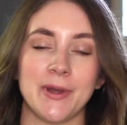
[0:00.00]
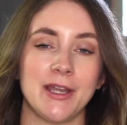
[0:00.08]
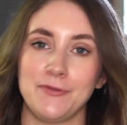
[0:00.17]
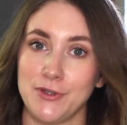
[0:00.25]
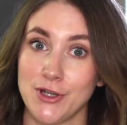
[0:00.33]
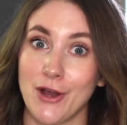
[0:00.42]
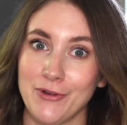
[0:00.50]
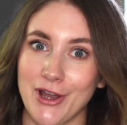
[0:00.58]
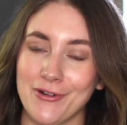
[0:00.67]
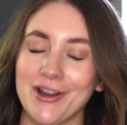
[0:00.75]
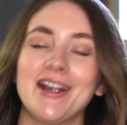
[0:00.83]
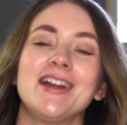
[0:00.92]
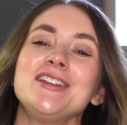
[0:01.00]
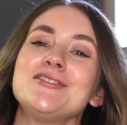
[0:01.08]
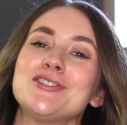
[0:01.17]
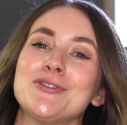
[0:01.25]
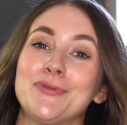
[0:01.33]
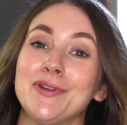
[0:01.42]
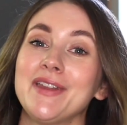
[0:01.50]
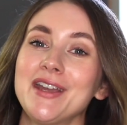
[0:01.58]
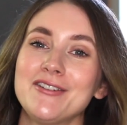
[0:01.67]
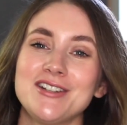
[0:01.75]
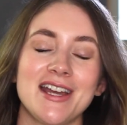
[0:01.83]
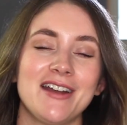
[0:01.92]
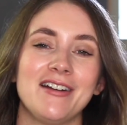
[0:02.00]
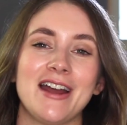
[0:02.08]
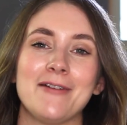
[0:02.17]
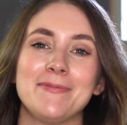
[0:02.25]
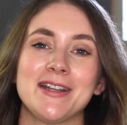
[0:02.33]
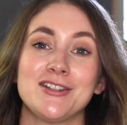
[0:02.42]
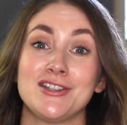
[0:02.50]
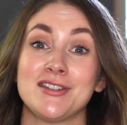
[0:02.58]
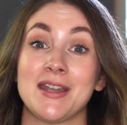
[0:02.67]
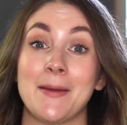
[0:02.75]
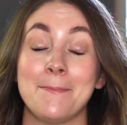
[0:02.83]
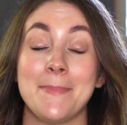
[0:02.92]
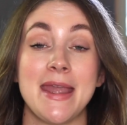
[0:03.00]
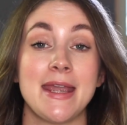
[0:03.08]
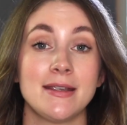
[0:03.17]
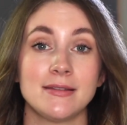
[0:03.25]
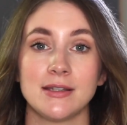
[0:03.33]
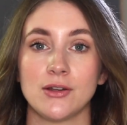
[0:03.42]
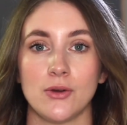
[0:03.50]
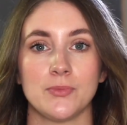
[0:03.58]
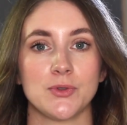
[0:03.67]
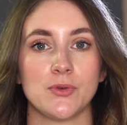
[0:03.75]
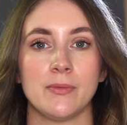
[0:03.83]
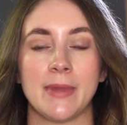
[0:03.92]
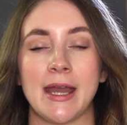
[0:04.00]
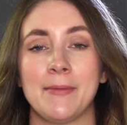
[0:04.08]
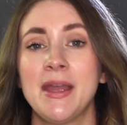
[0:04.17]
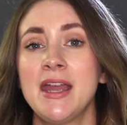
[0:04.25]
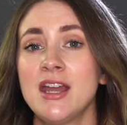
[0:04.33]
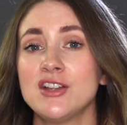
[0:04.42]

but if you don't know her, you should really go check her out because she's an amazing homeschool mom.